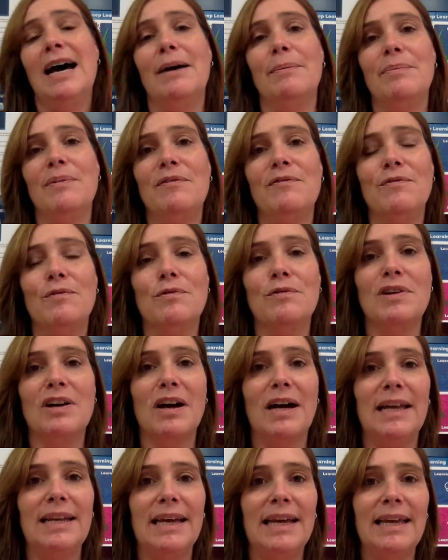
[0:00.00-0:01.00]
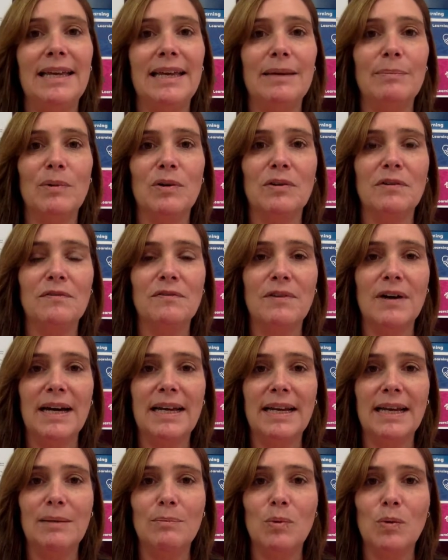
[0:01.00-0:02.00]
before 9 a.m. on a
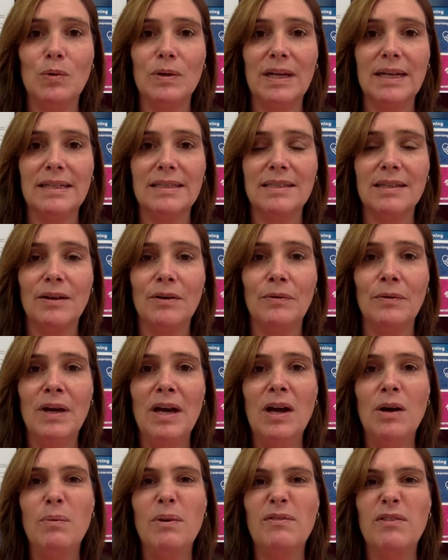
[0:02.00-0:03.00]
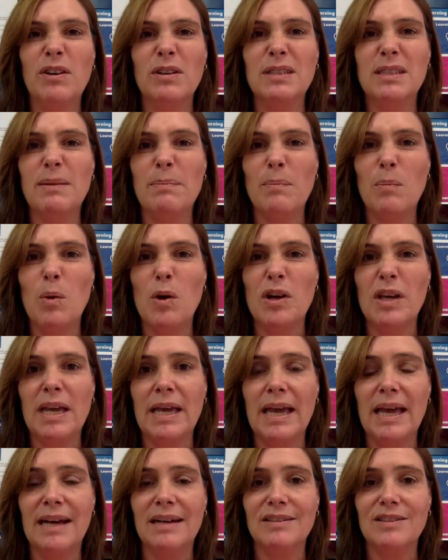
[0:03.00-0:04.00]
Friday morning. So we've got some
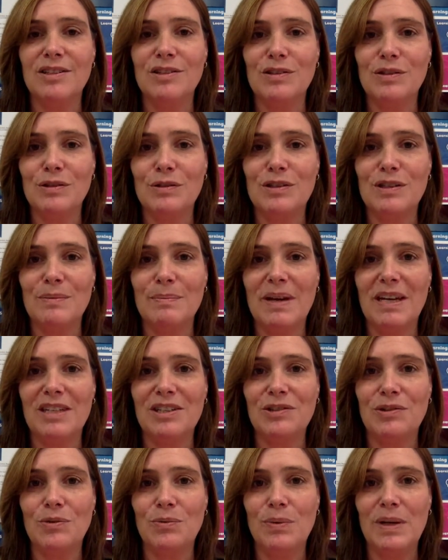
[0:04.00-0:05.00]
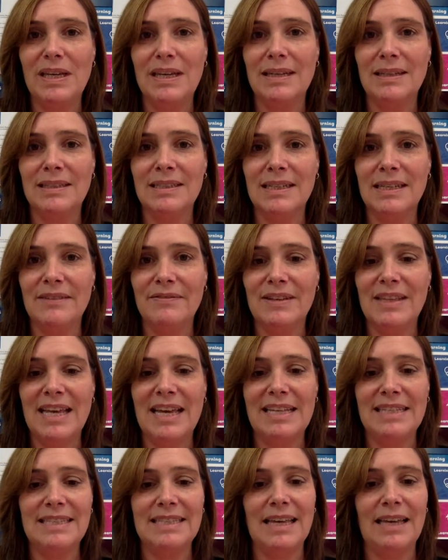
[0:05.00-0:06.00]
working out to do to make sure we can deliver
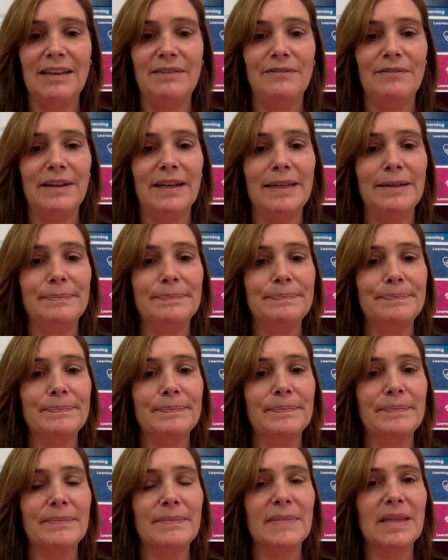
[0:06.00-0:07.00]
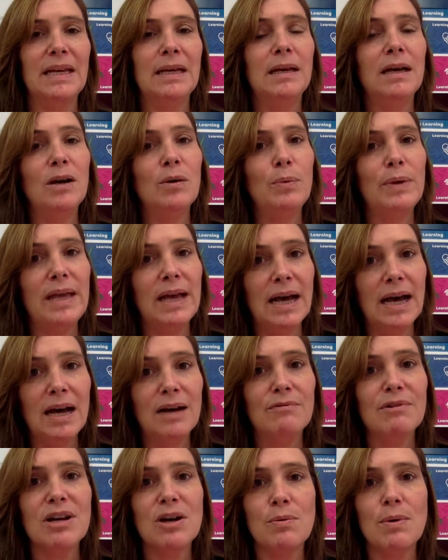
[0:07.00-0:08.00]
that safely. We are
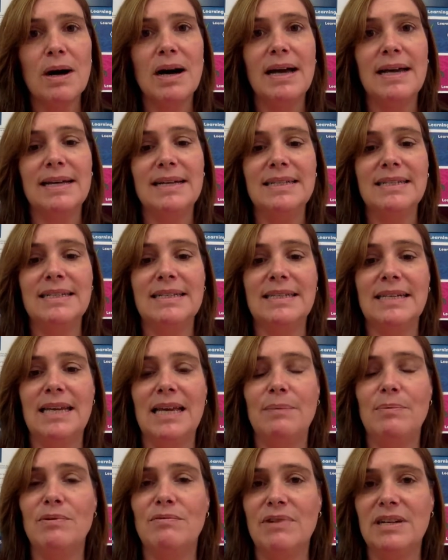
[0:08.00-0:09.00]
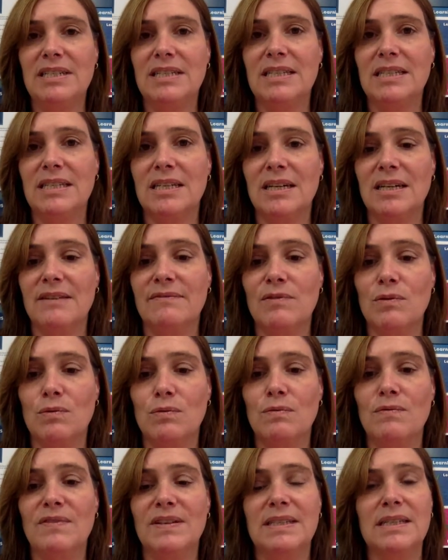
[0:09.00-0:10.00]
required to keep a register of
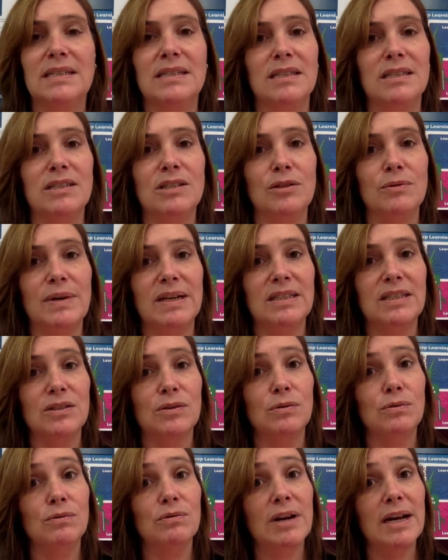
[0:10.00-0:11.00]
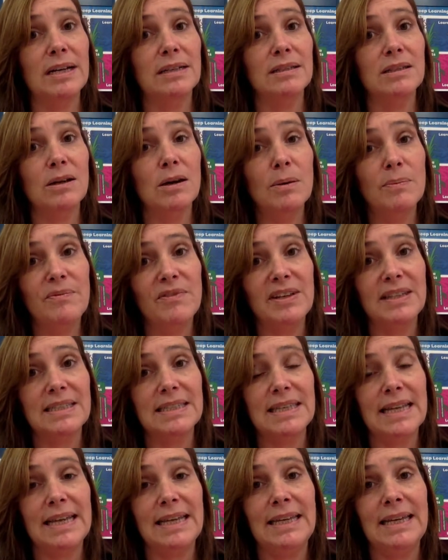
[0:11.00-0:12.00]
all visitors to our school grounds.
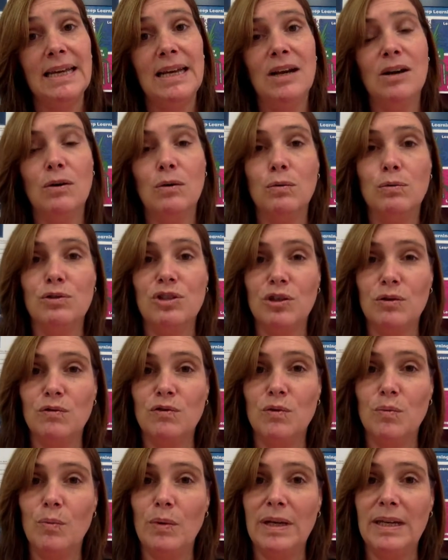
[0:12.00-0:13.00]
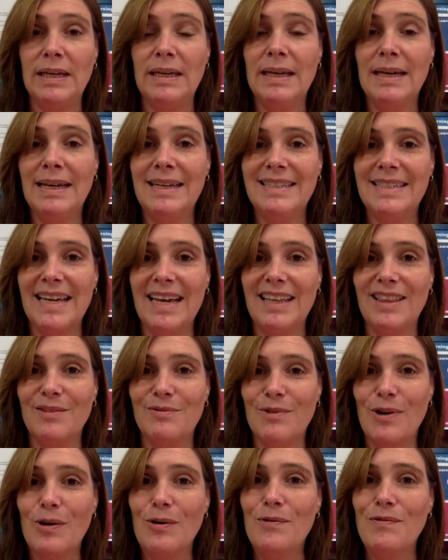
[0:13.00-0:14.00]
Obviously, all children we take the
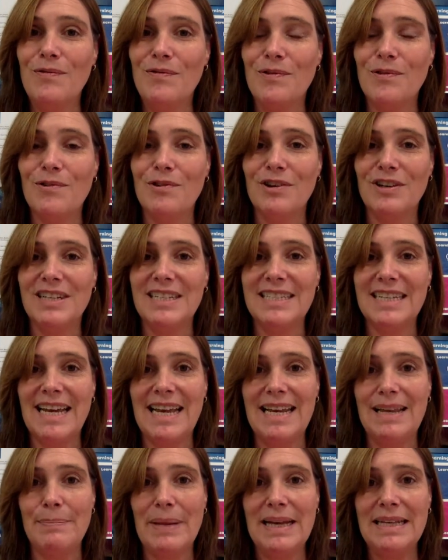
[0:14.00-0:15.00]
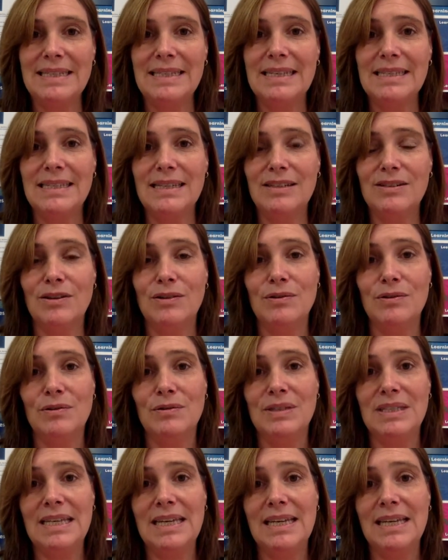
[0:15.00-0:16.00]
roll for on a daily basis and know
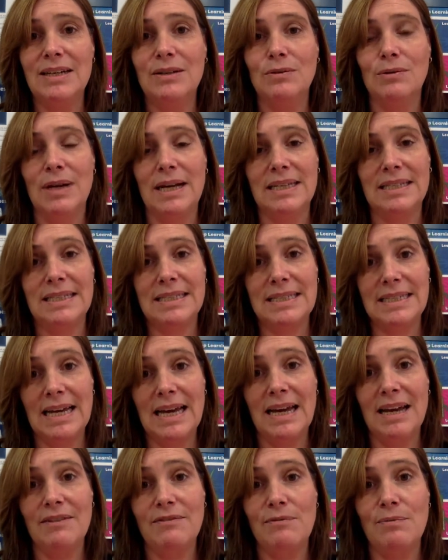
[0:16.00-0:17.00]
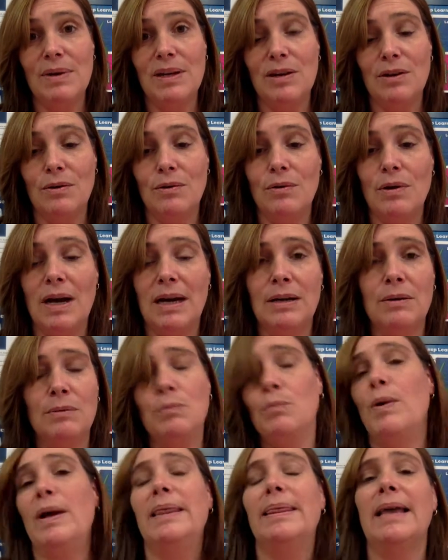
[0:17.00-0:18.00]
who's here. All our staff, we know
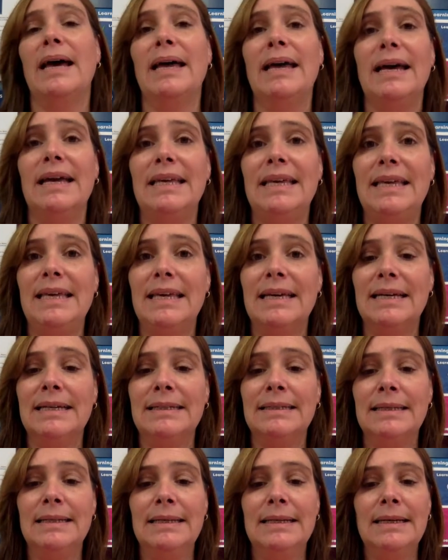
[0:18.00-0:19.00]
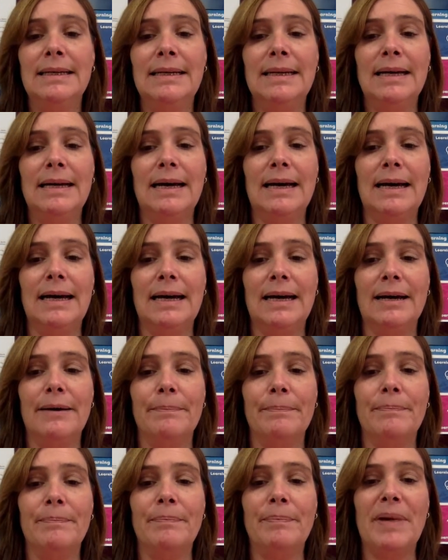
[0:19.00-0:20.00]
when they are here.
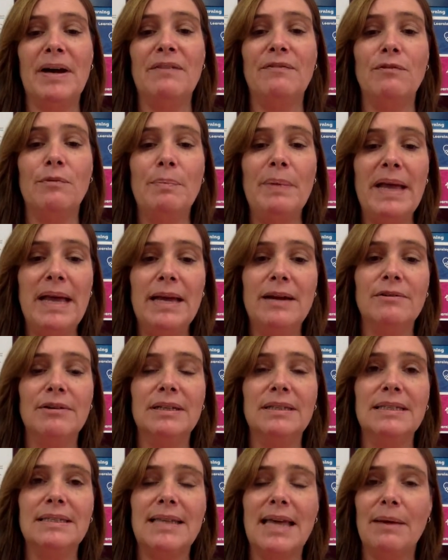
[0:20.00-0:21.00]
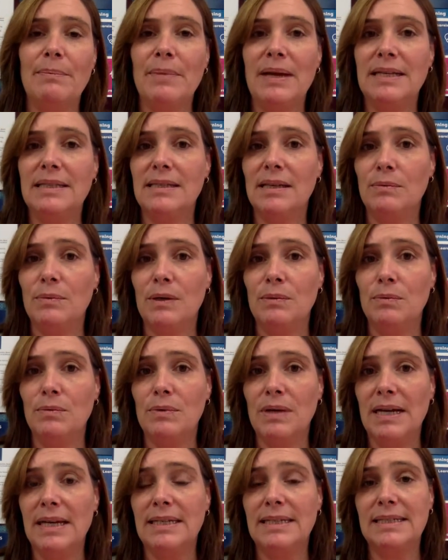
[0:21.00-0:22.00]
But for parents, that means that we will
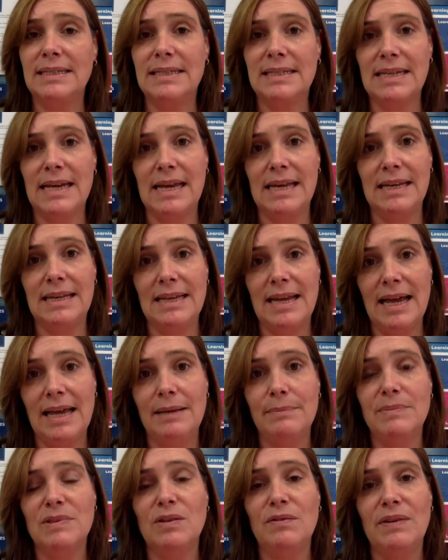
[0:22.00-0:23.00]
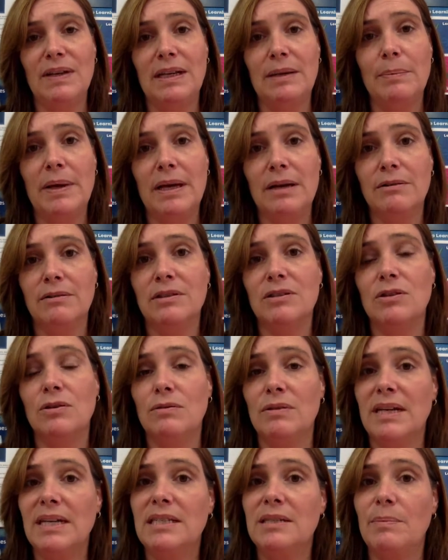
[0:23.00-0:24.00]
need to take names of any parents who
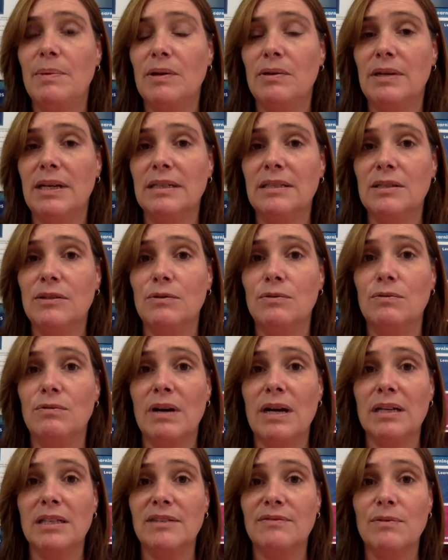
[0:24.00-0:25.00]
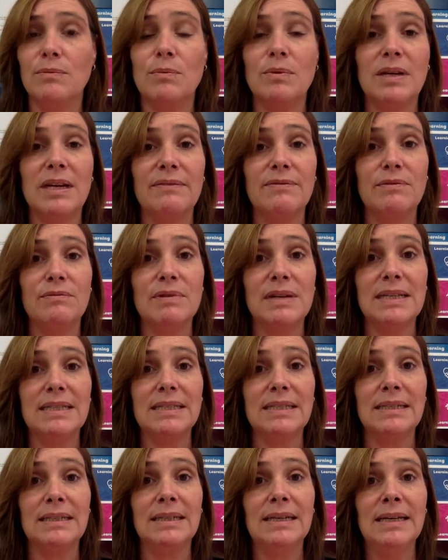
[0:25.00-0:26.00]
need to be on our school grounds for whatever
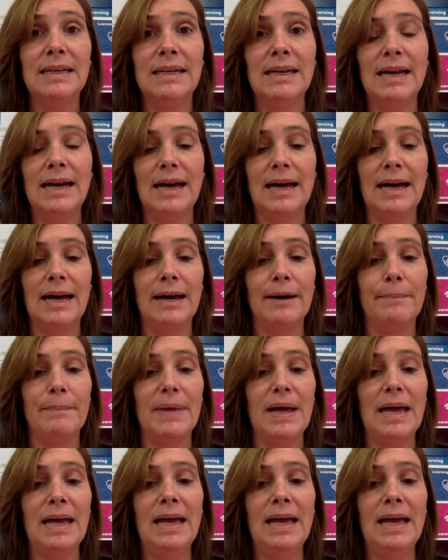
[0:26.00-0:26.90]
reason. And